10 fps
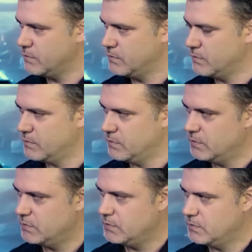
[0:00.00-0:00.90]

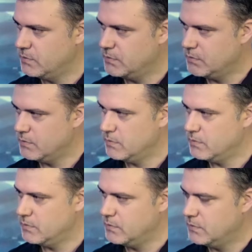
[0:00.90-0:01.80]

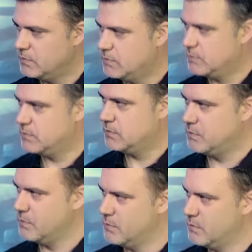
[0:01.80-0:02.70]

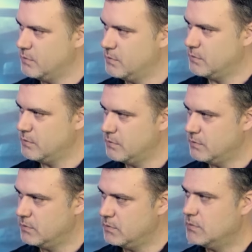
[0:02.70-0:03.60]

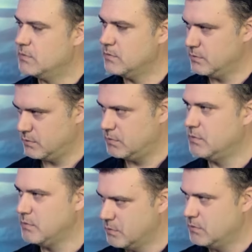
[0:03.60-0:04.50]

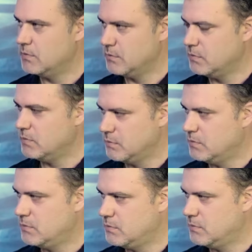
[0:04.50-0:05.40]

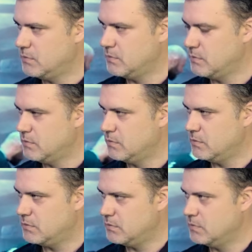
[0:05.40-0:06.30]

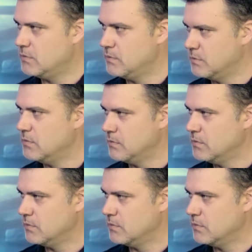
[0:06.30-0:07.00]
This person isn't speaking.